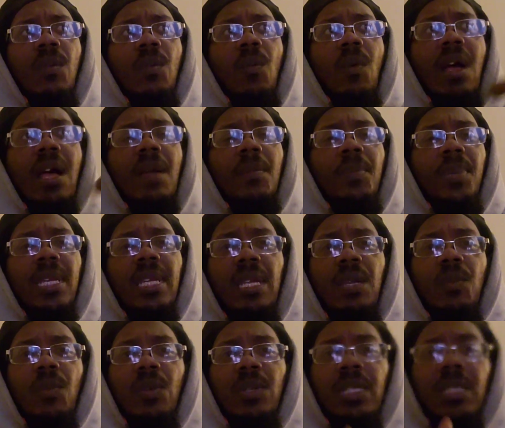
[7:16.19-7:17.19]

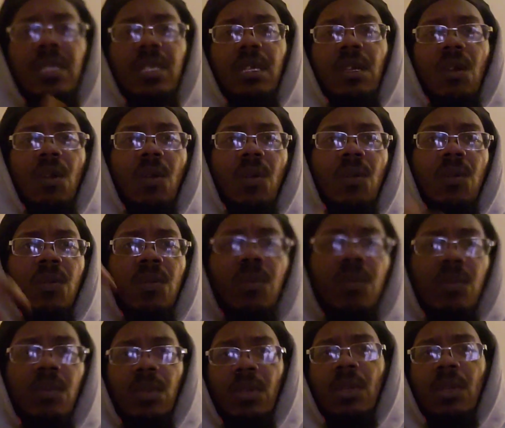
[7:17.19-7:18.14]
YP wanted to go